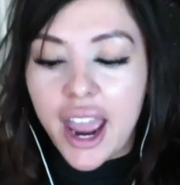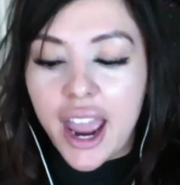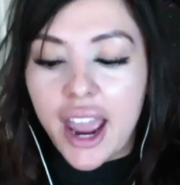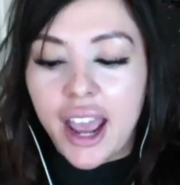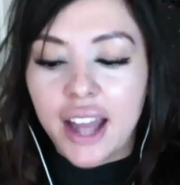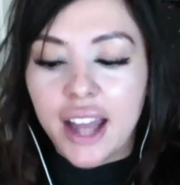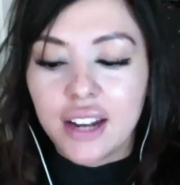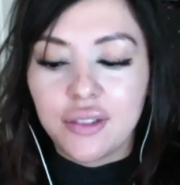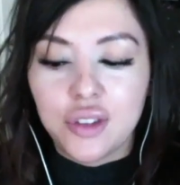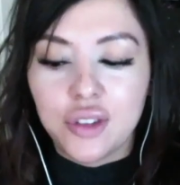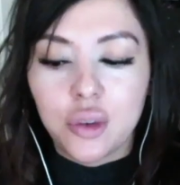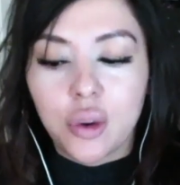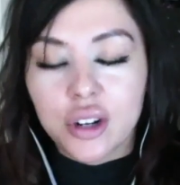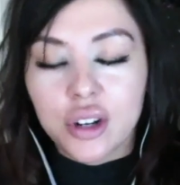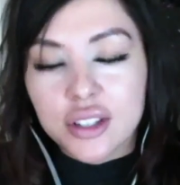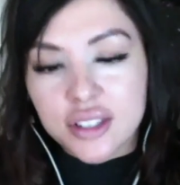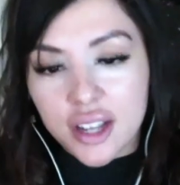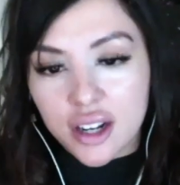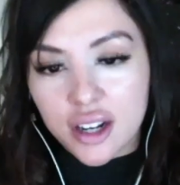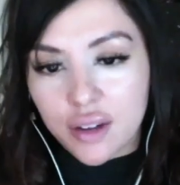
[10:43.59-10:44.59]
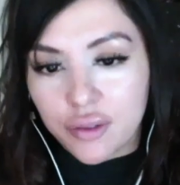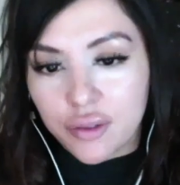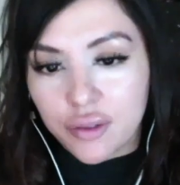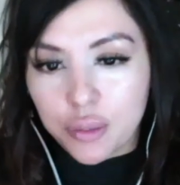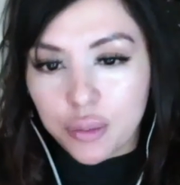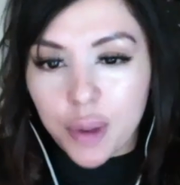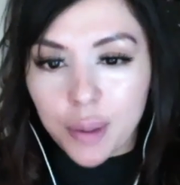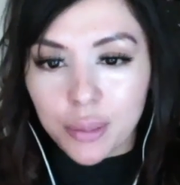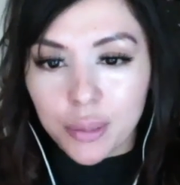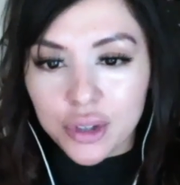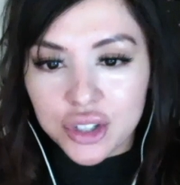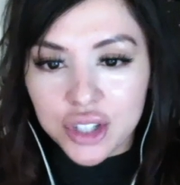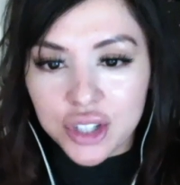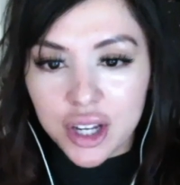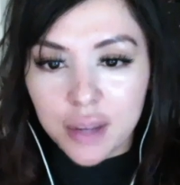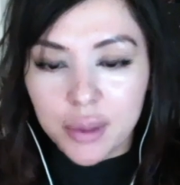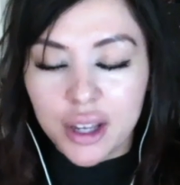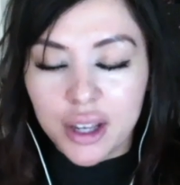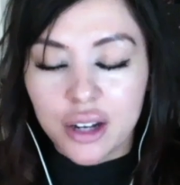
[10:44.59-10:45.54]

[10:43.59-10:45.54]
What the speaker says: And if you want to sign up for membership,